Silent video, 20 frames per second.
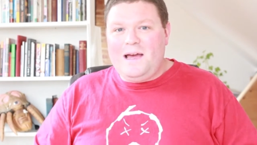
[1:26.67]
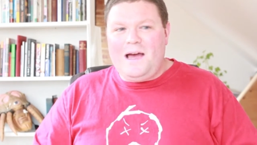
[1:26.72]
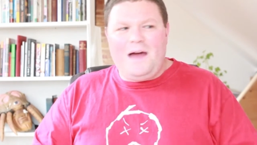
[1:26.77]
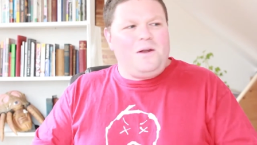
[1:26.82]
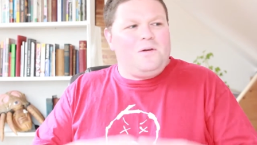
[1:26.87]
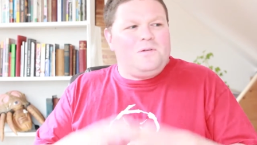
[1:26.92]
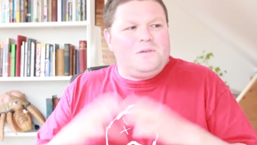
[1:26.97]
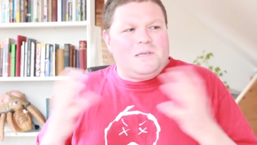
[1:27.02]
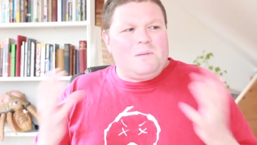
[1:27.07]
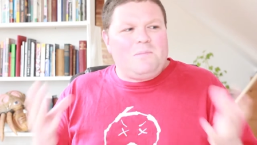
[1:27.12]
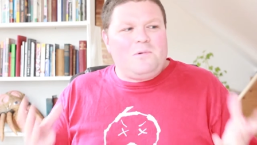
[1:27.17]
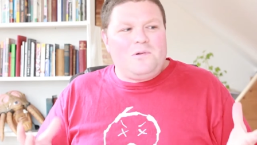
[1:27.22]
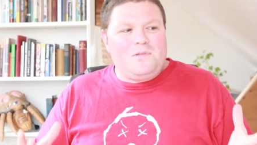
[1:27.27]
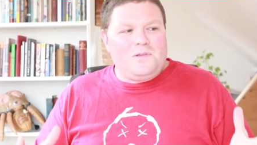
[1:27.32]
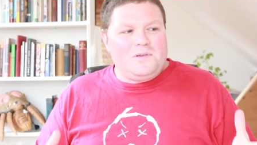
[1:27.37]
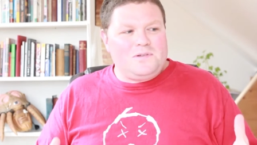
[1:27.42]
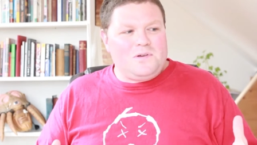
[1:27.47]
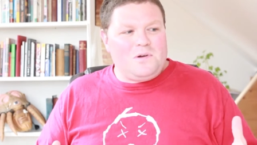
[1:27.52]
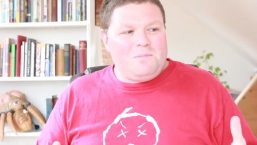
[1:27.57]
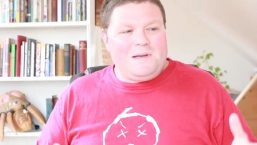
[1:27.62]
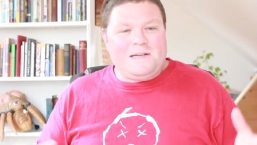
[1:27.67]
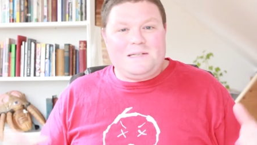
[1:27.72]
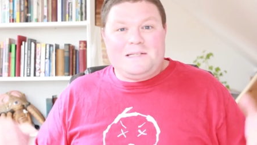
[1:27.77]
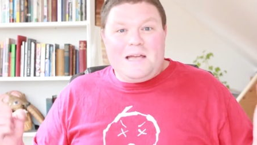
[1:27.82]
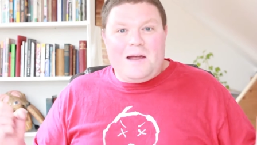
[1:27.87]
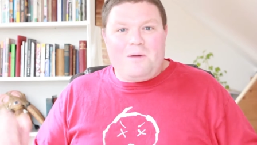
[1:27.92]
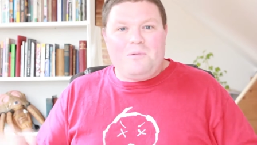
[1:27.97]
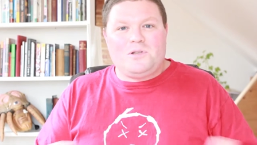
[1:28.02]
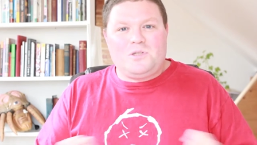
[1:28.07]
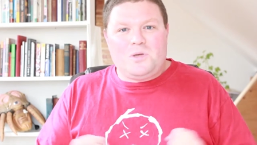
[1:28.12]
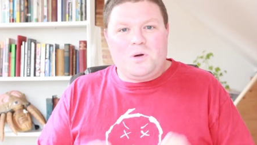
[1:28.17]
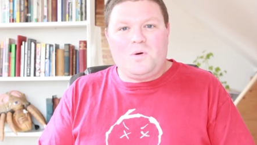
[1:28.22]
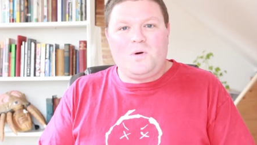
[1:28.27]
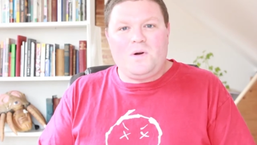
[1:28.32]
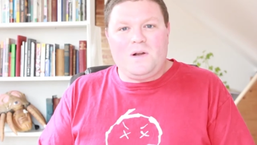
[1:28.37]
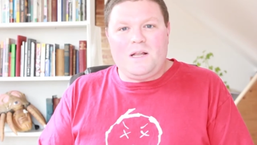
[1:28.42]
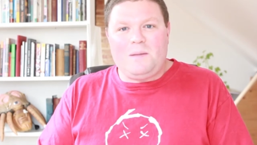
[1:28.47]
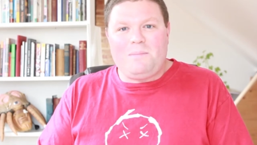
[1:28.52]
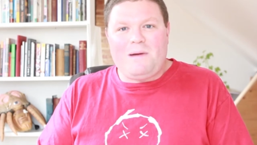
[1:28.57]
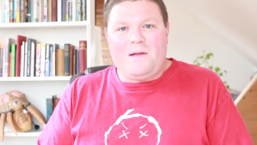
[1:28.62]
I know some authors are a bit
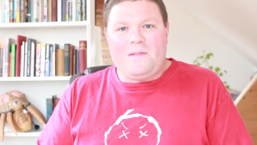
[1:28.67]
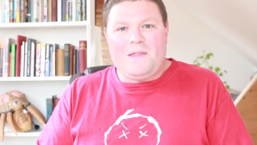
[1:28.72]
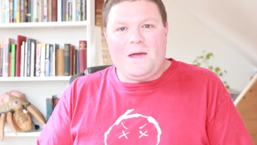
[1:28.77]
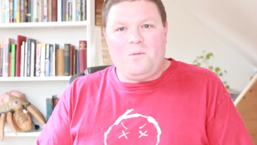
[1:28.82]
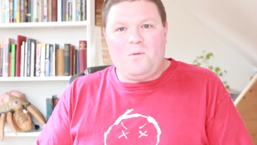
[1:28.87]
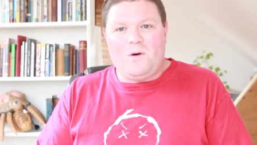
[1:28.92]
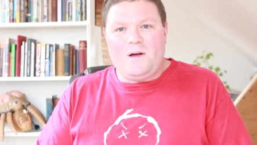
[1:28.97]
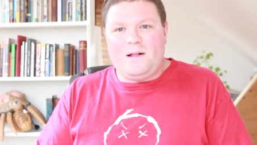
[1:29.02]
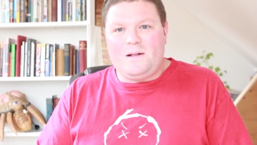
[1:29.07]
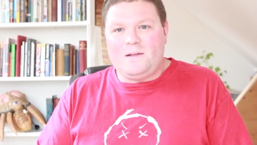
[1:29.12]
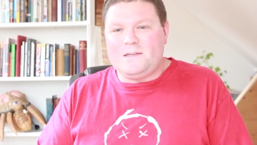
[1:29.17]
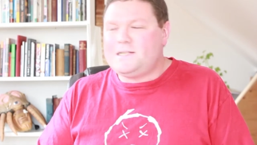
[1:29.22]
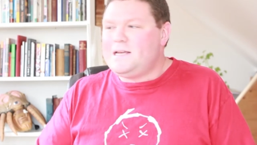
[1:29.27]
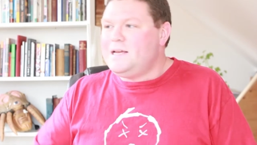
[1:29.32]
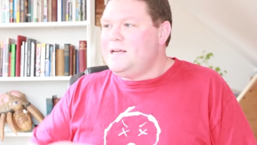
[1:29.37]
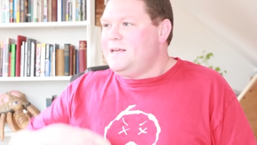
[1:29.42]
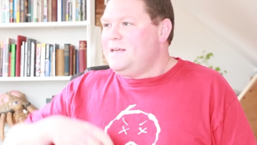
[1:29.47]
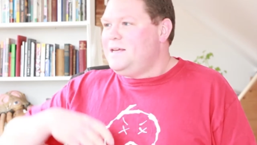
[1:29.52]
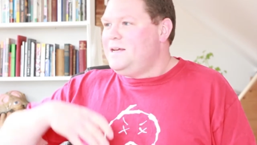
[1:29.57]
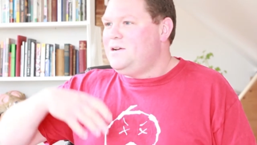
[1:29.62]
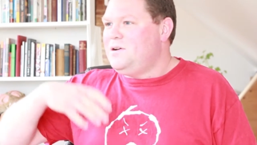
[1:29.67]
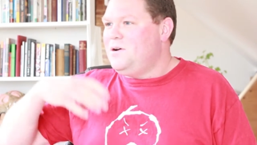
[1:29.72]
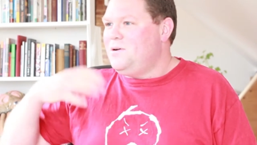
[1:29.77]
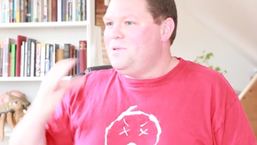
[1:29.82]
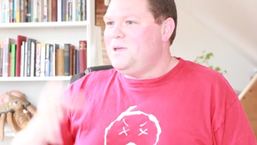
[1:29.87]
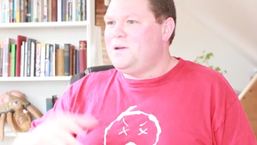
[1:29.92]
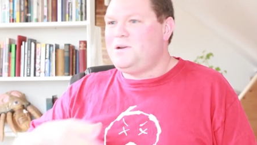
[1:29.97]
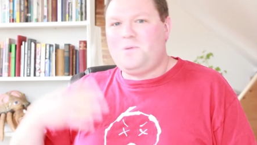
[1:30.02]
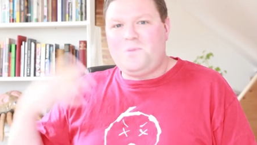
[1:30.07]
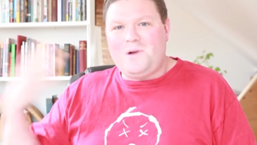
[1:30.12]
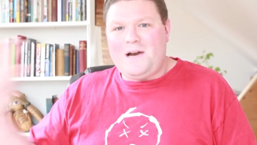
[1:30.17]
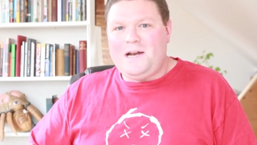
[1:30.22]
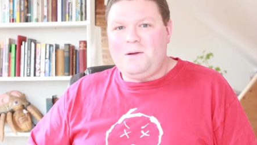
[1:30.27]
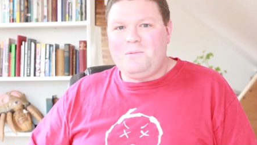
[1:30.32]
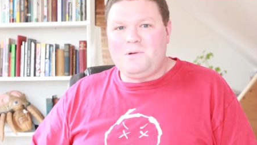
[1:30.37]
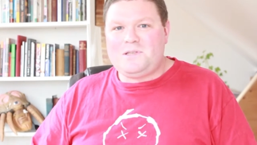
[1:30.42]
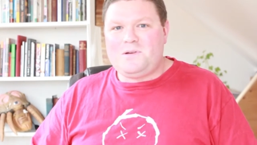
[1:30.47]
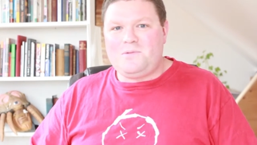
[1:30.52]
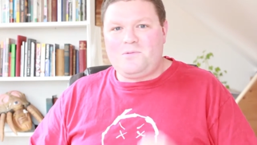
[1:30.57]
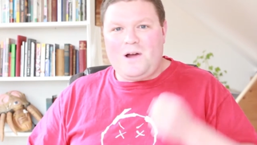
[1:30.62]
territorial about their worlds, you know, they don't want
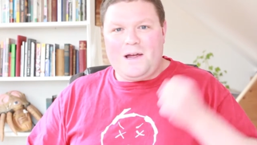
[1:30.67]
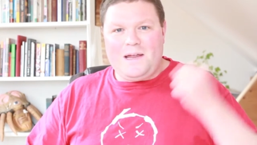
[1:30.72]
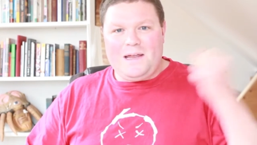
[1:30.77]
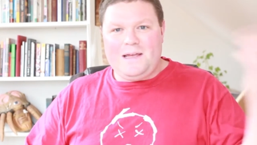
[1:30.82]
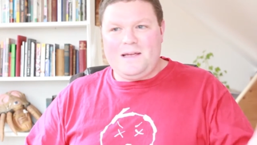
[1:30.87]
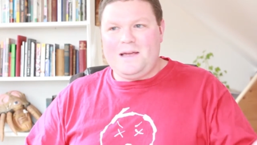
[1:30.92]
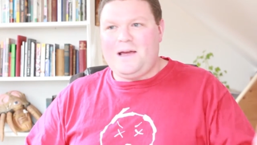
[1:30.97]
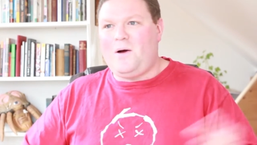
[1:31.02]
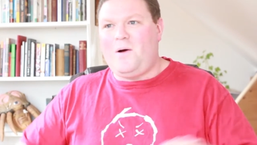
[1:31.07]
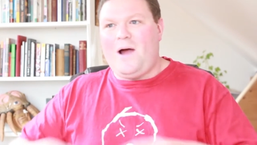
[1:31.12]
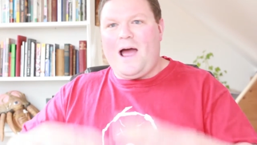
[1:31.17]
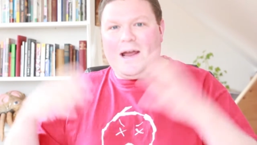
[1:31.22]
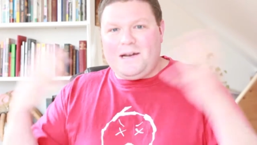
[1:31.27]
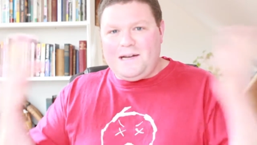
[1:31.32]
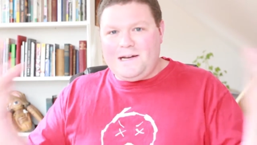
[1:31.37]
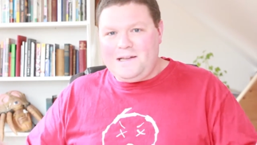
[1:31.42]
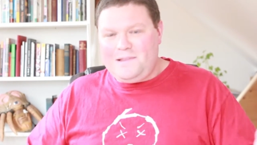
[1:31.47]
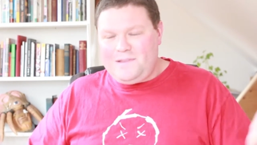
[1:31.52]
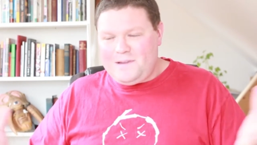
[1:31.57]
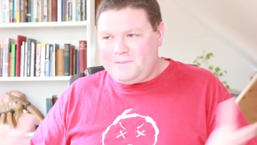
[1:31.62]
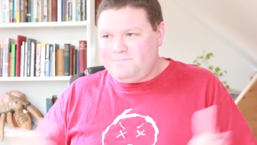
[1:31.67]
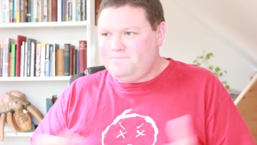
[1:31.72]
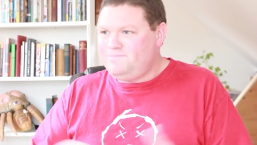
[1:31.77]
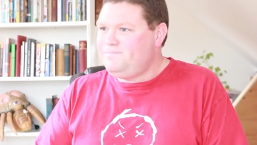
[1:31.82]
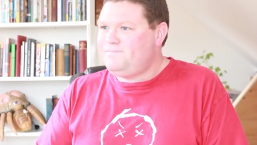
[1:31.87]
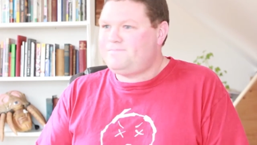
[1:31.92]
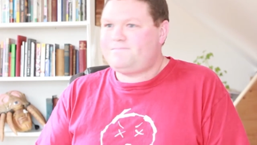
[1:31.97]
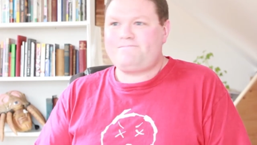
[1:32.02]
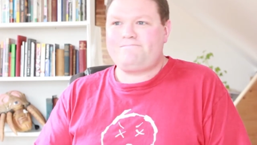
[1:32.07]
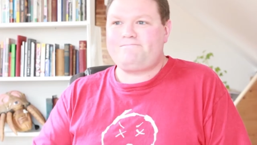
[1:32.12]
anyone to write it or add anything.